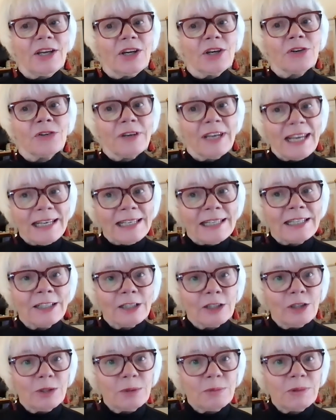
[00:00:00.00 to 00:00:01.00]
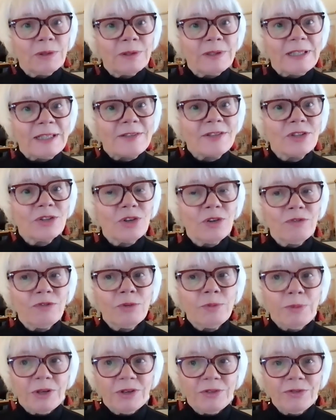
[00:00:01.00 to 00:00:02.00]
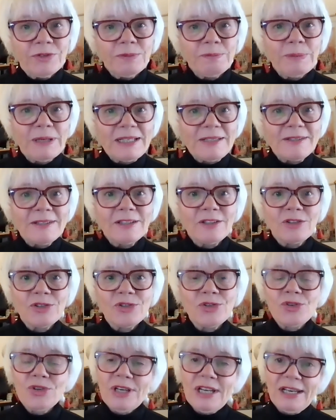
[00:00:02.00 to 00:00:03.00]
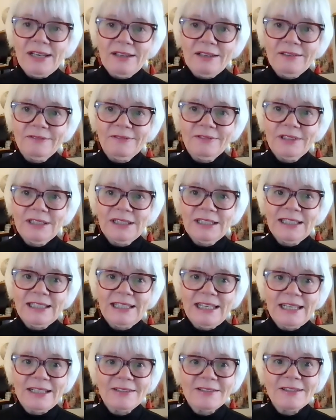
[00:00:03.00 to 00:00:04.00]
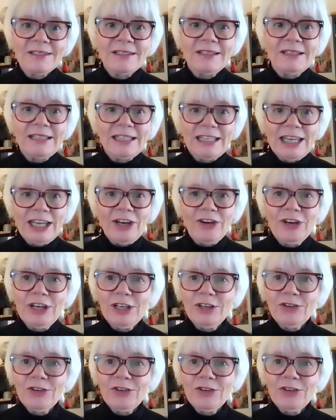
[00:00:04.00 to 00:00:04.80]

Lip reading: Create Care Global is a not-for-profit based in Australia that connects caring,